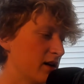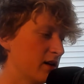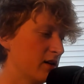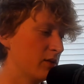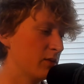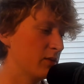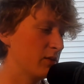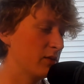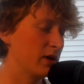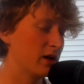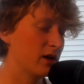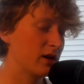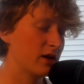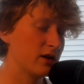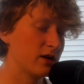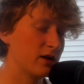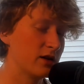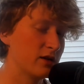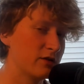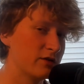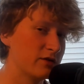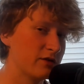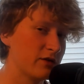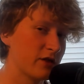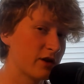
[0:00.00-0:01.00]
be a
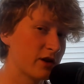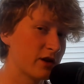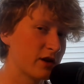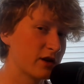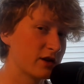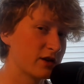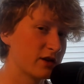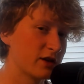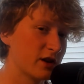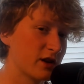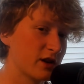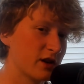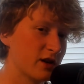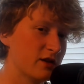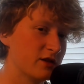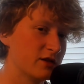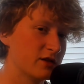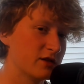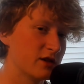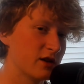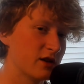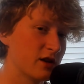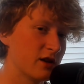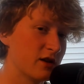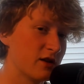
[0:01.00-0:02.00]
huge fucking challenge.
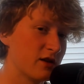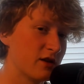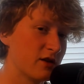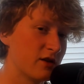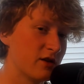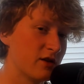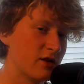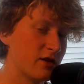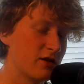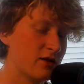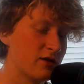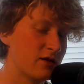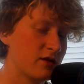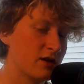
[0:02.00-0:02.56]
I don't know.